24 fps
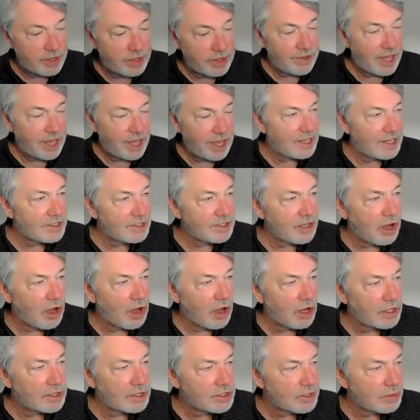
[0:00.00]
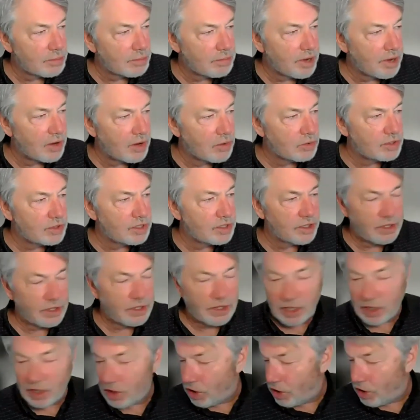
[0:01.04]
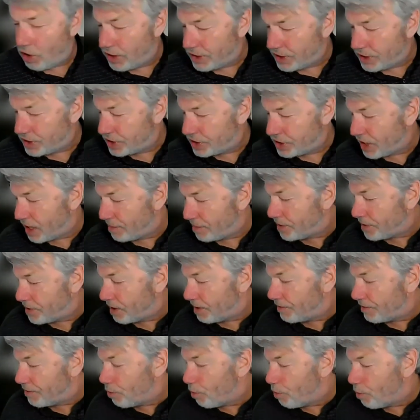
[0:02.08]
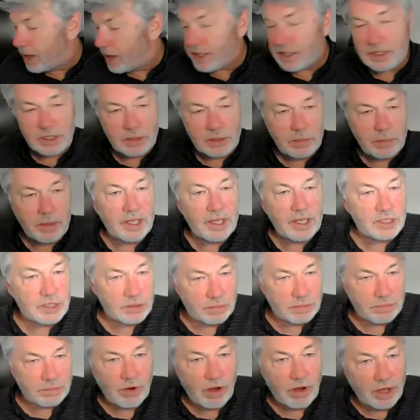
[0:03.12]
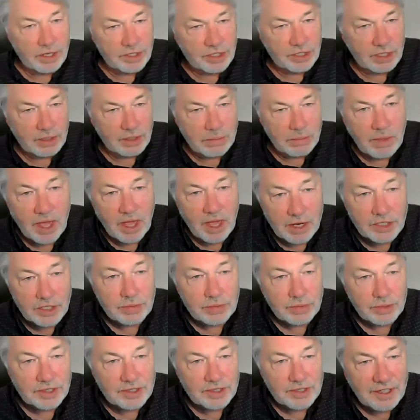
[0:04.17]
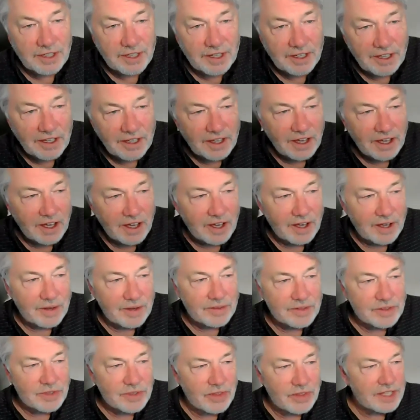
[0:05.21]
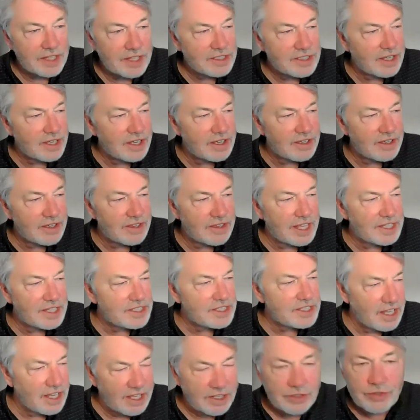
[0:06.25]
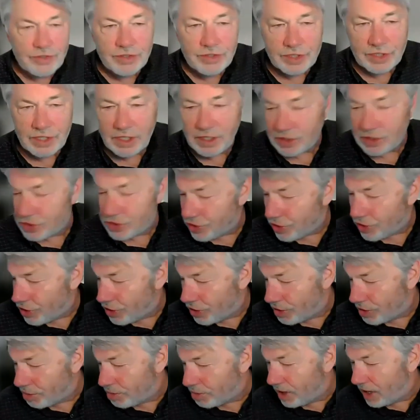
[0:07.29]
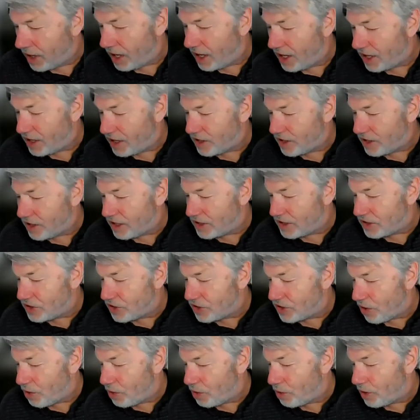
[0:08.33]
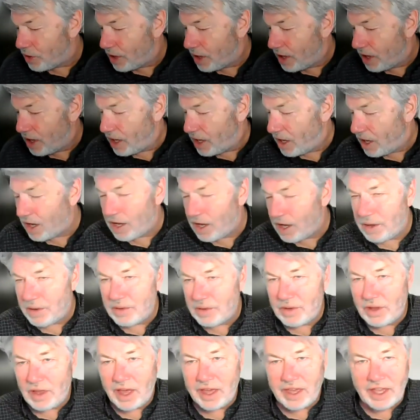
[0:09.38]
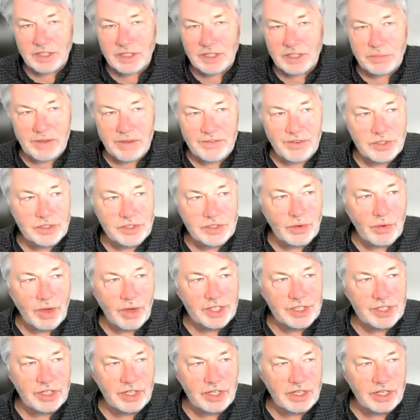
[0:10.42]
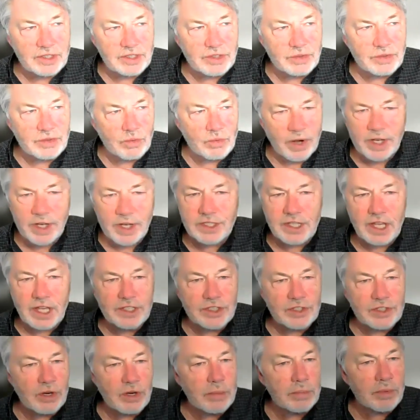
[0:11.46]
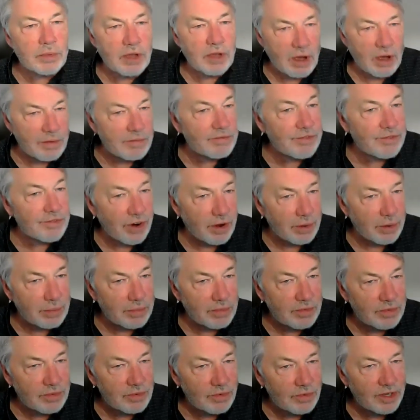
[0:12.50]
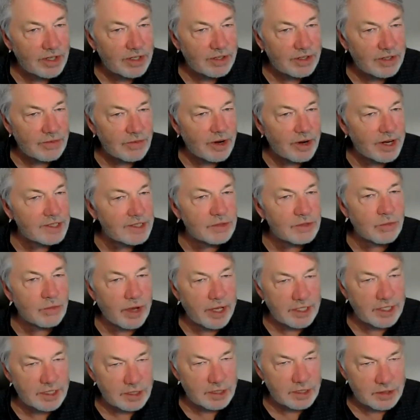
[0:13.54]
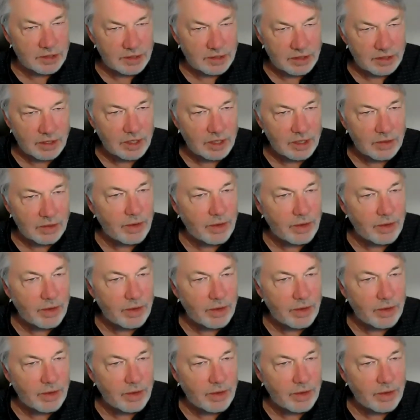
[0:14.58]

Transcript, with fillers: we've had talks about the concept of white space project management. Uh, so that's a that's an interesting term, and and so uh, I guess my first question is, where does that term come from? What what is white uh,